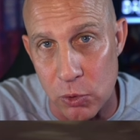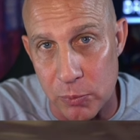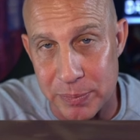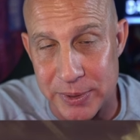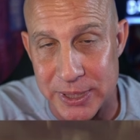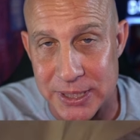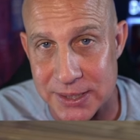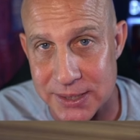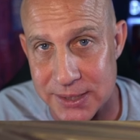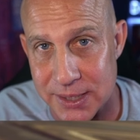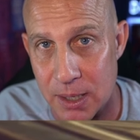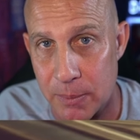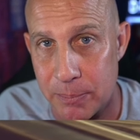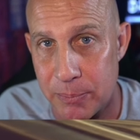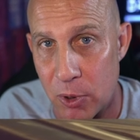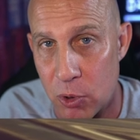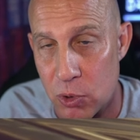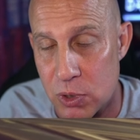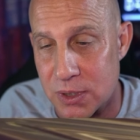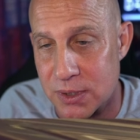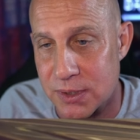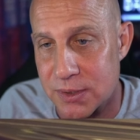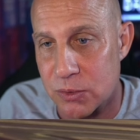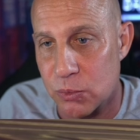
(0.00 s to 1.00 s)
piece set
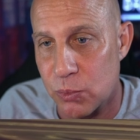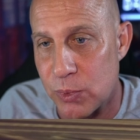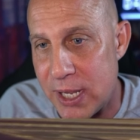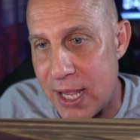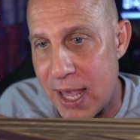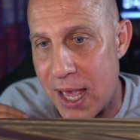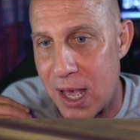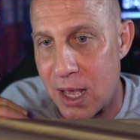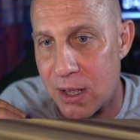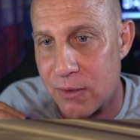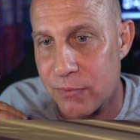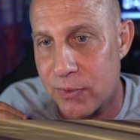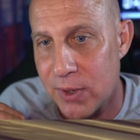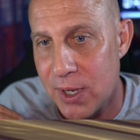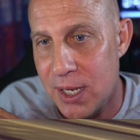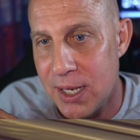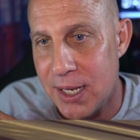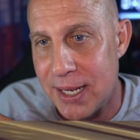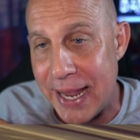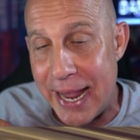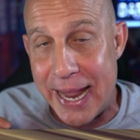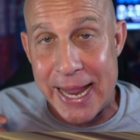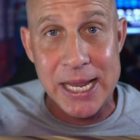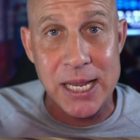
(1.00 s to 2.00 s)
bonus. We have
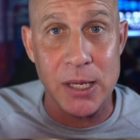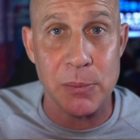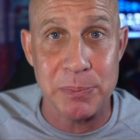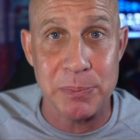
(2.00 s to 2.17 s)
eight